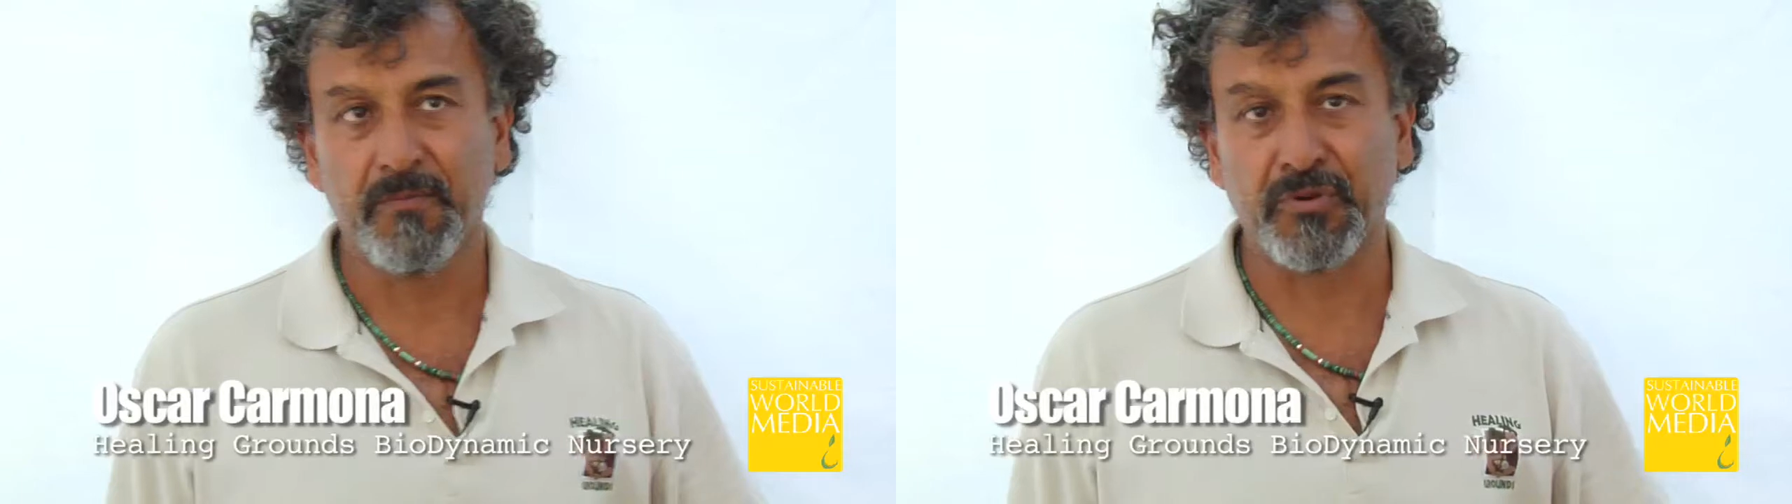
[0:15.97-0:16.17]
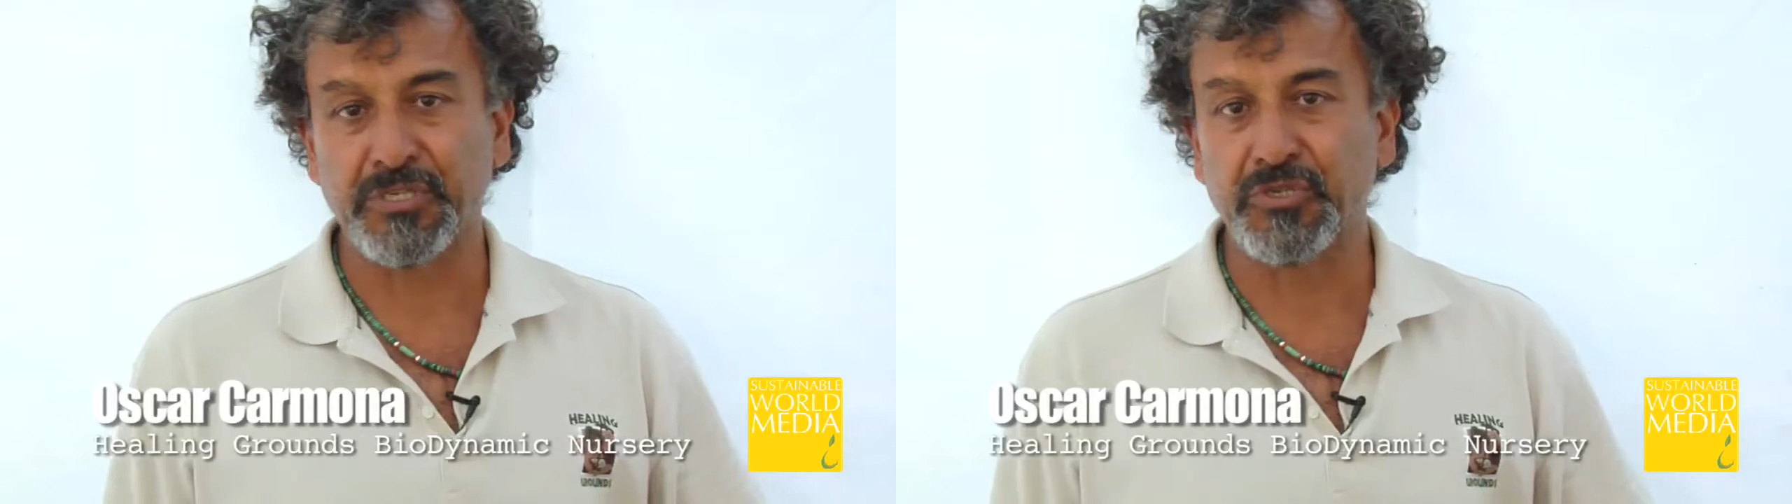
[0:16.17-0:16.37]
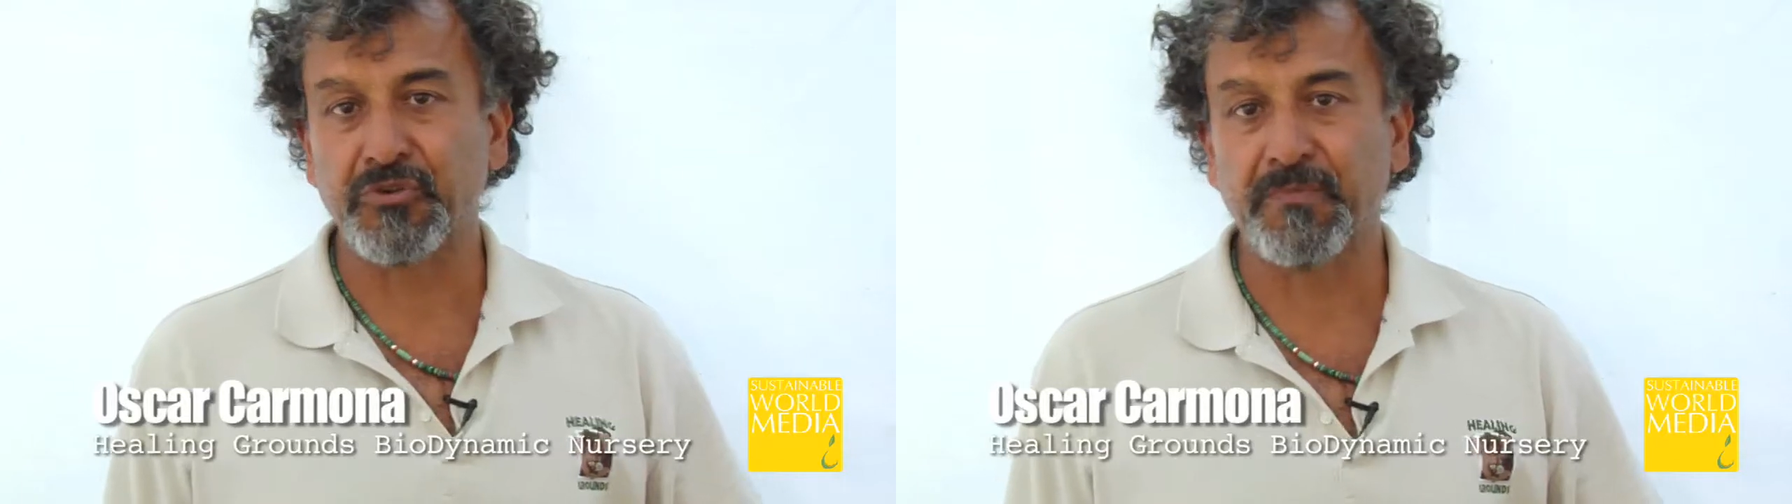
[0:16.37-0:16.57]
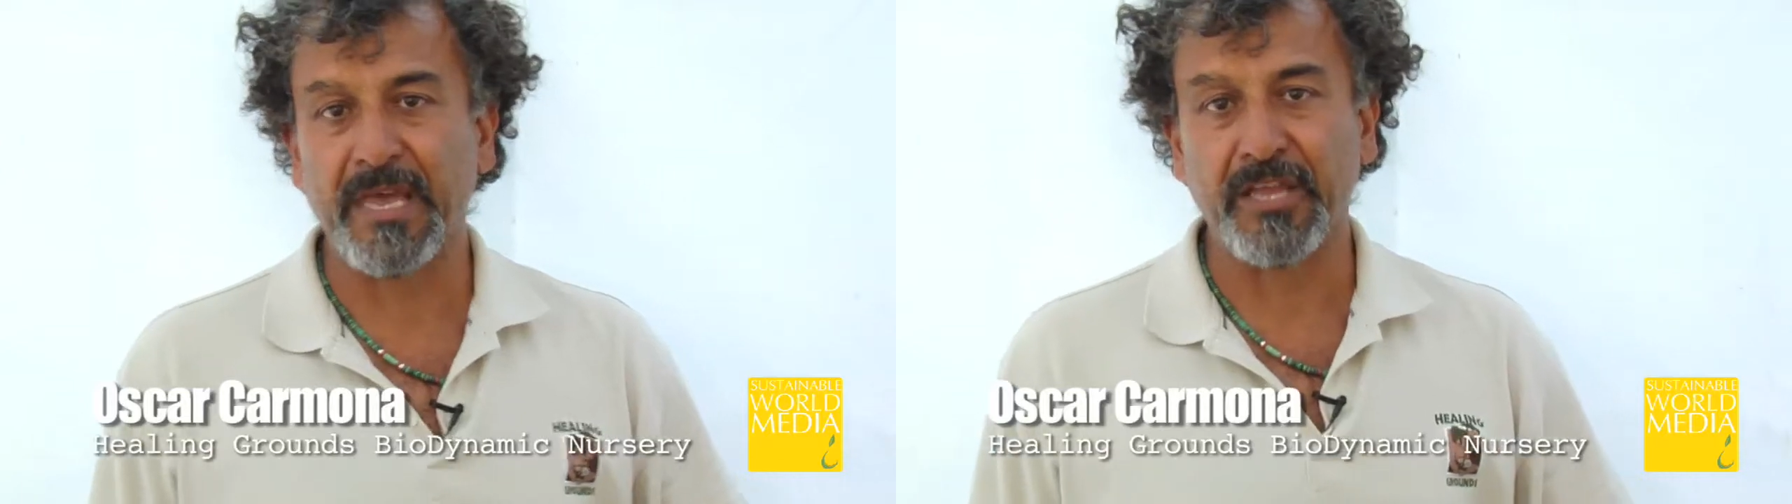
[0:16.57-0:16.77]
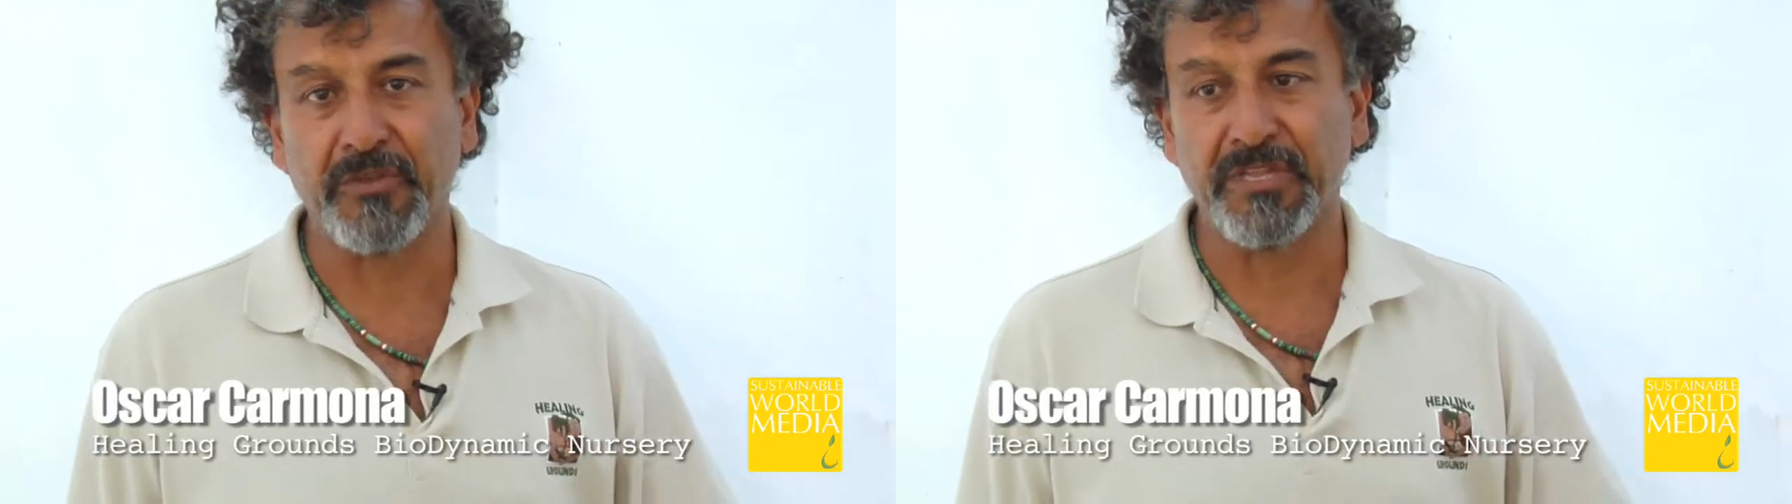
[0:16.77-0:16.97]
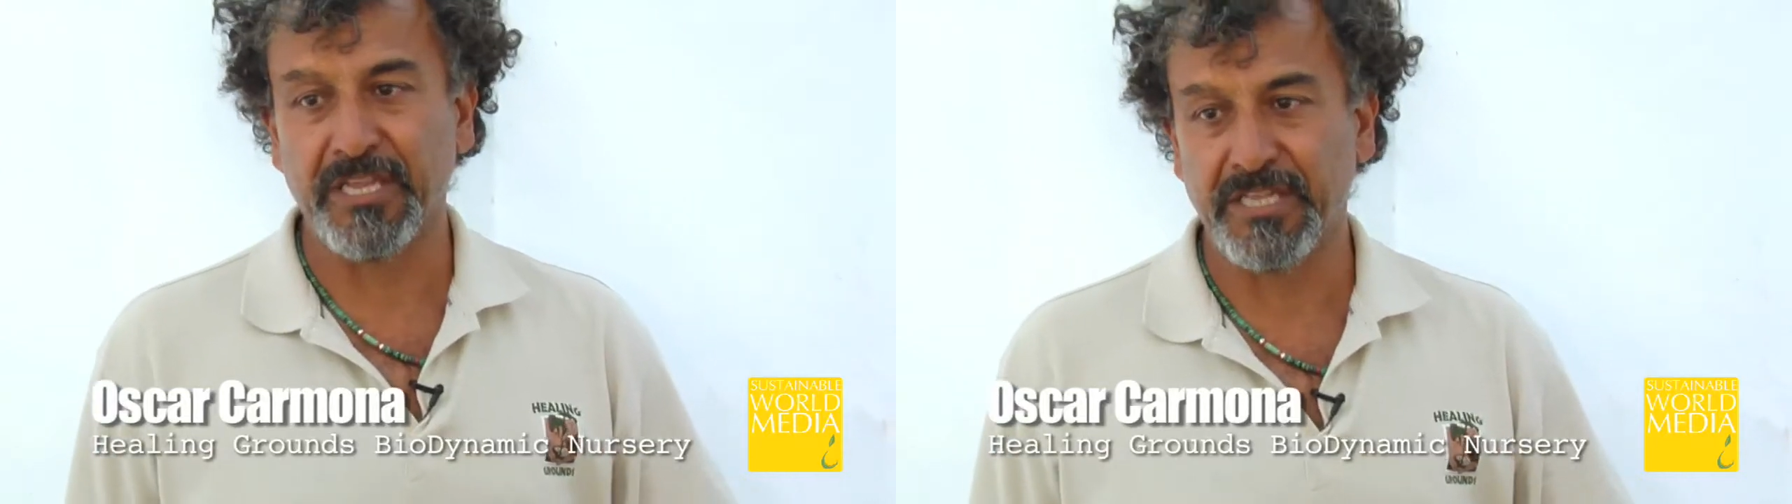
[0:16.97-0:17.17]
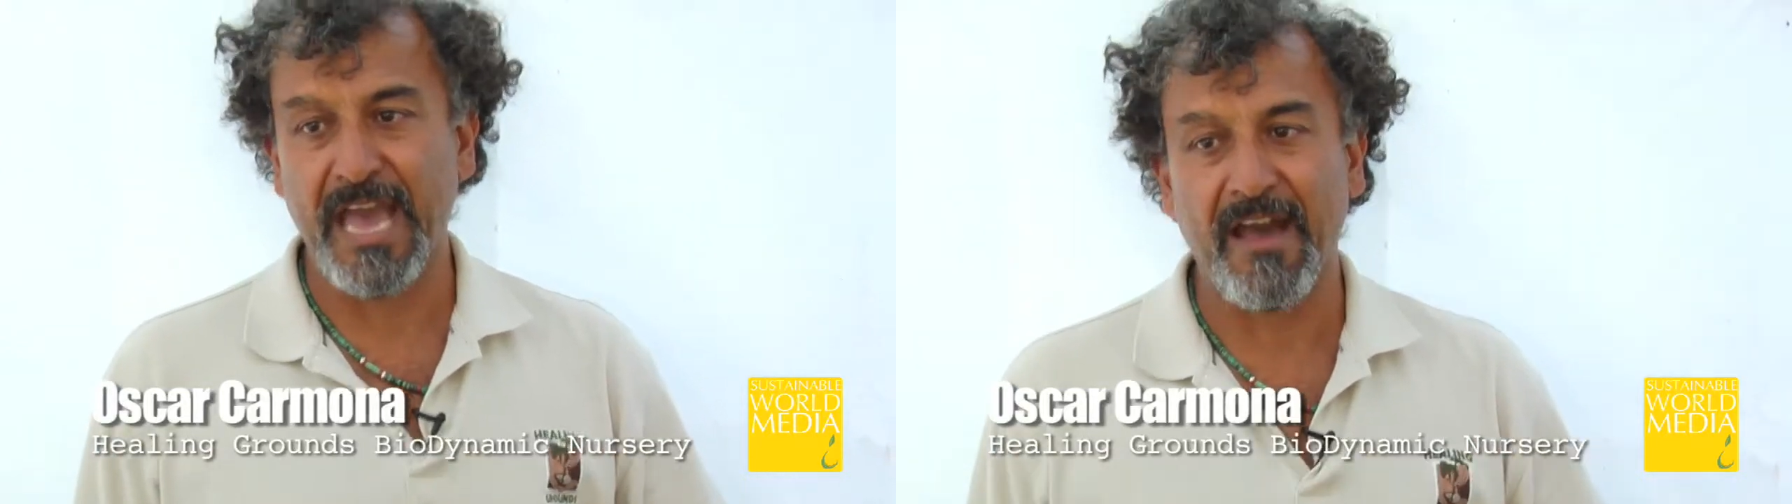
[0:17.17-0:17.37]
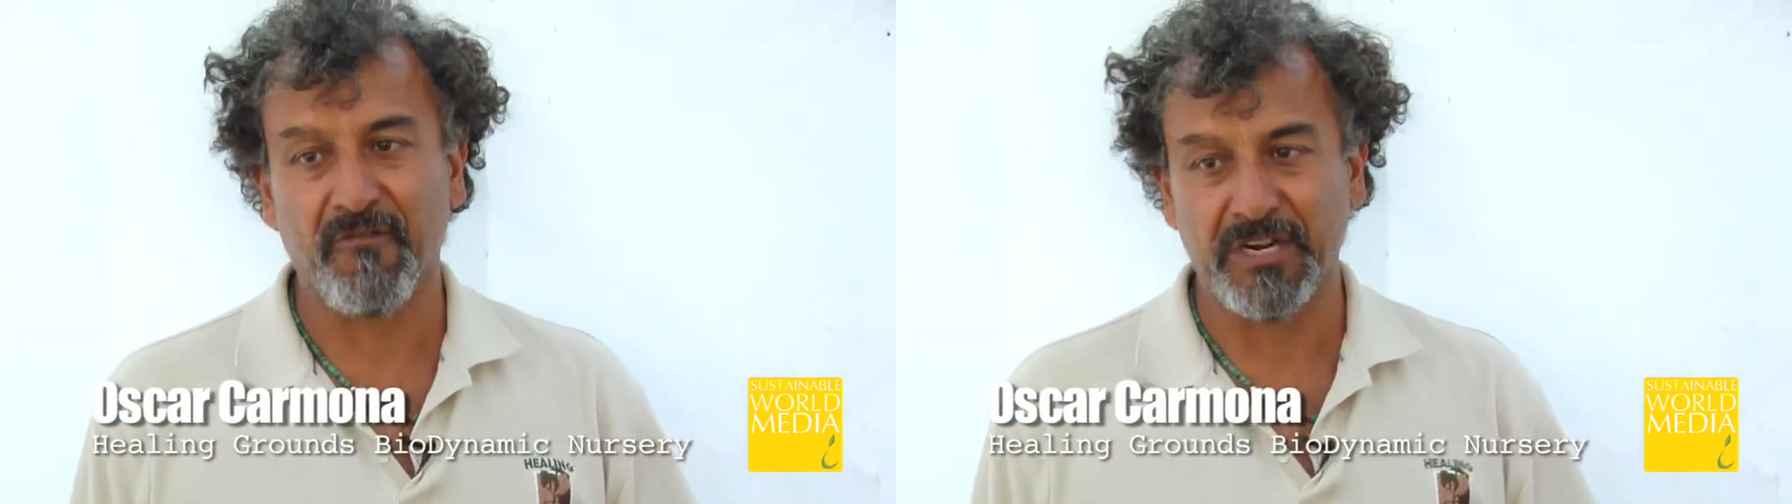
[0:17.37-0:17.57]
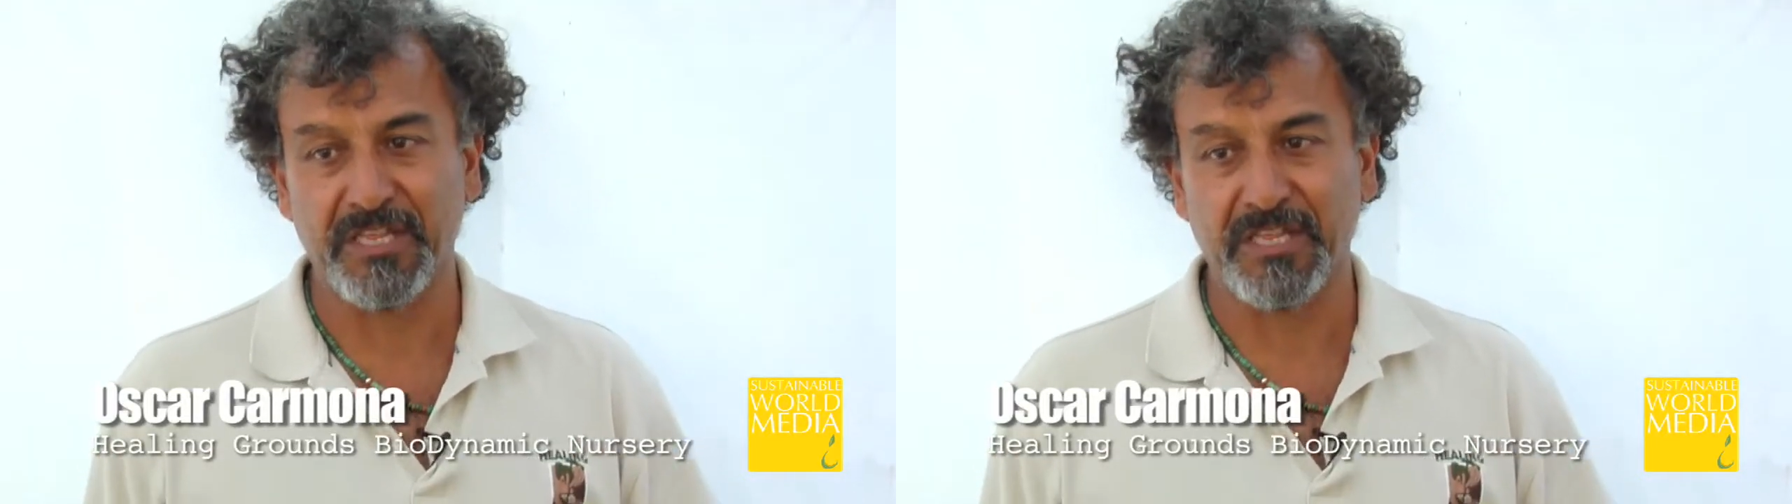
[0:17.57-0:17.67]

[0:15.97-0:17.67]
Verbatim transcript: presume that you need to have one